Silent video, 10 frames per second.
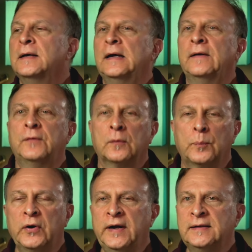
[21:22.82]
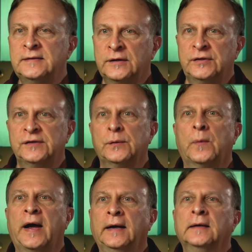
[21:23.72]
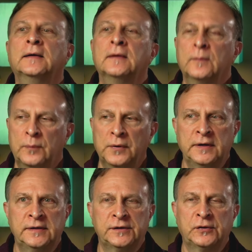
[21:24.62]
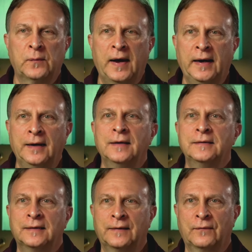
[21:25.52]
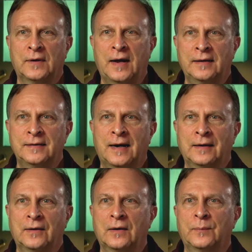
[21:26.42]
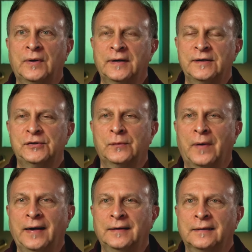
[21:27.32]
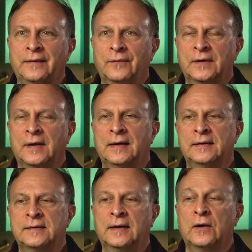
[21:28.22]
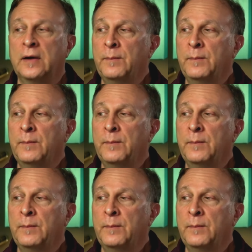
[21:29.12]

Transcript: If you're putting dishes away, put a dish away, deliver a line of dialogue. Put a dish away, deliver a line of dialogue.